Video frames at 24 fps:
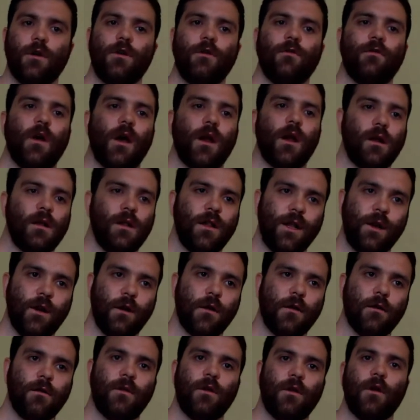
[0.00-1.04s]
you've got a
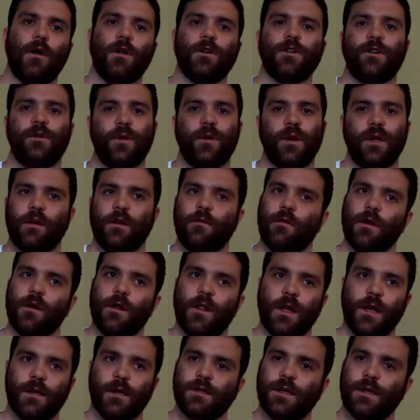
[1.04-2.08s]
cleaner, they're all doing different
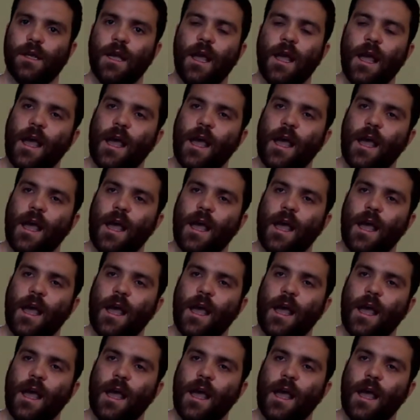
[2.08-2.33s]
things.